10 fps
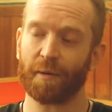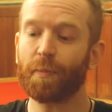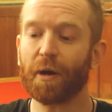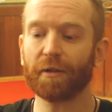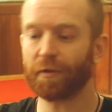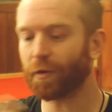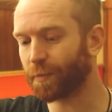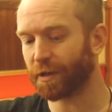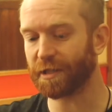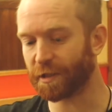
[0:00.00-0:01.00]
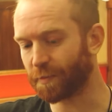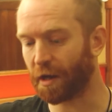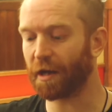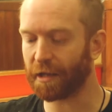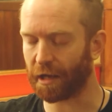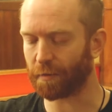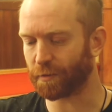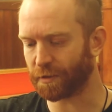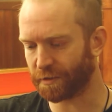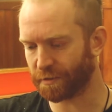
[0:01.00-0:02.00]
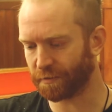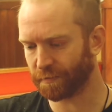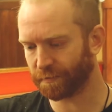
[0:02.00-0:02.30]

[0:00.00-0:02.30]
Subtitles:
I mean, part of the thought process behind that was